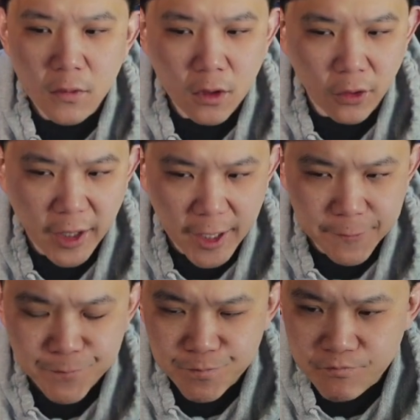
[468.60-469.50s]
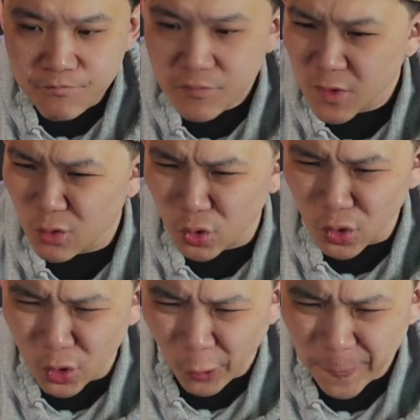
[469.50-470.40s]
Okay.
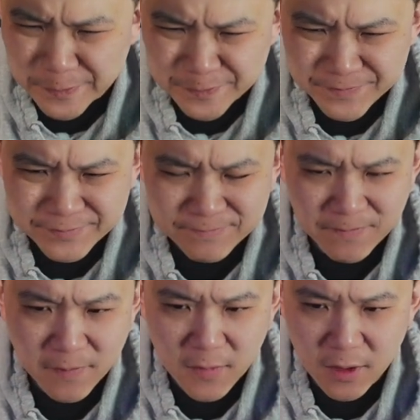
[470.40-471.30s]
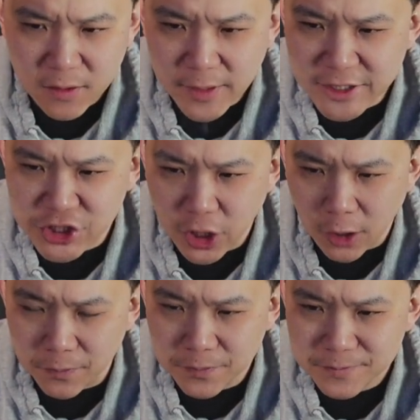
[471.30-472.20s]
Ooh, that's
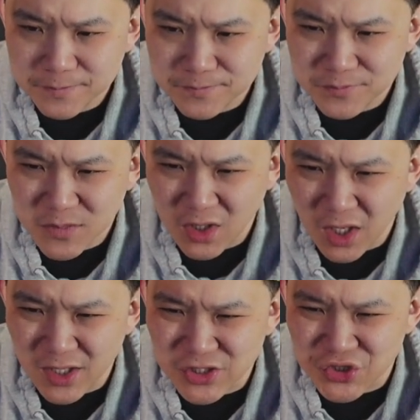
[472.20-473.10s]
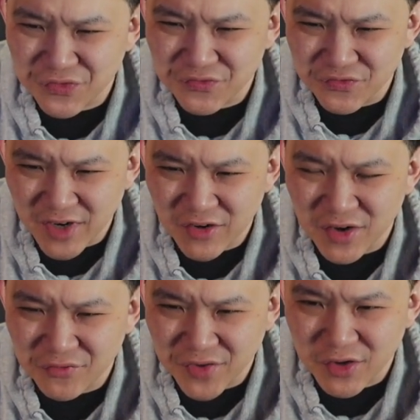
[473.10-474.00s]
sharp. That is
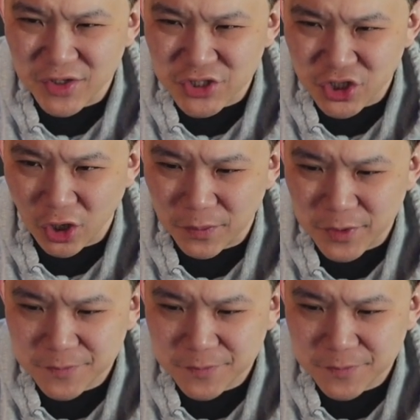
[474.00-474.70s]
very, very sharp.